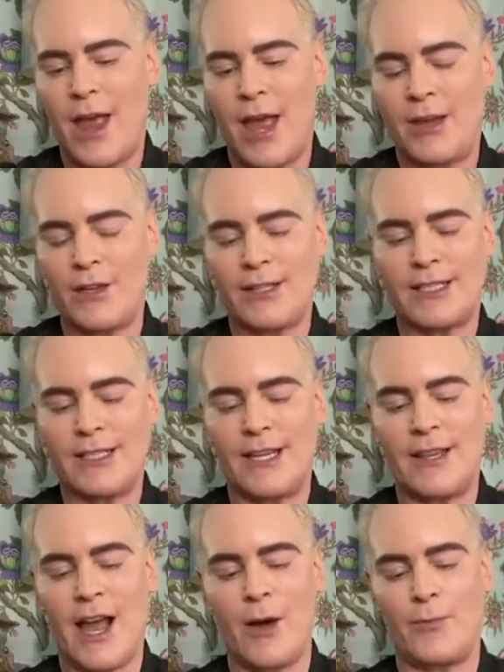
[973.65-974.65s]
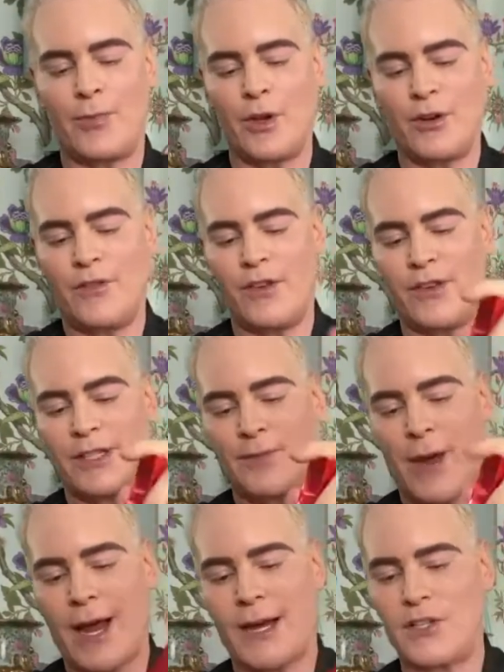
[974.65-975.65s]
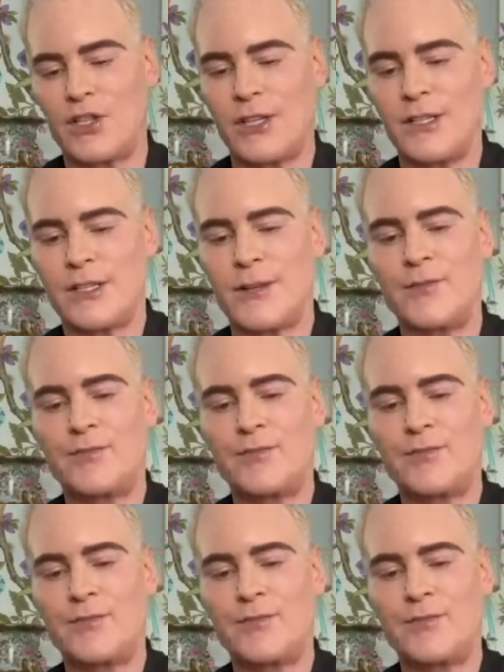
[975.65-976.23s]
And you'll see how beautiful this package is.